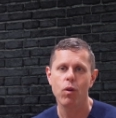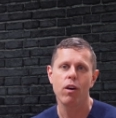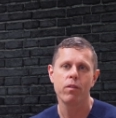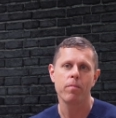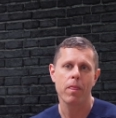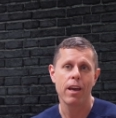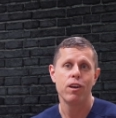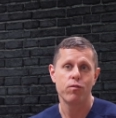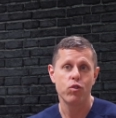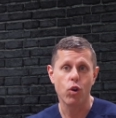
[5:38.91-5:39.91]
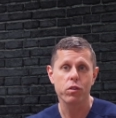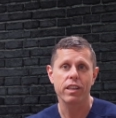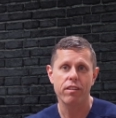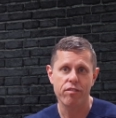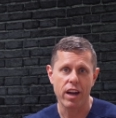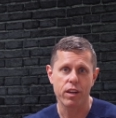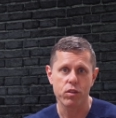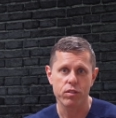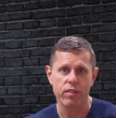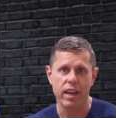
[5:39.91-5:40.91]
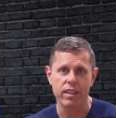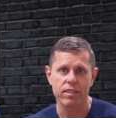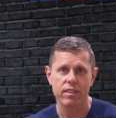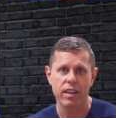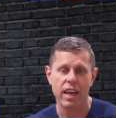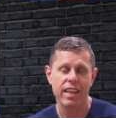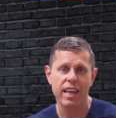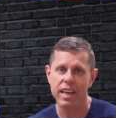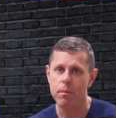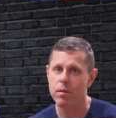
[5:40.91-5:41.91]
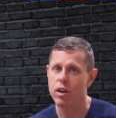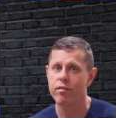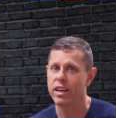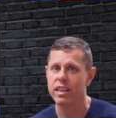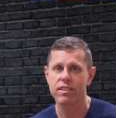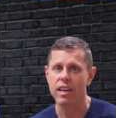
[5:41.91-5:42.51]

well, those are varicose veins, and they can be of any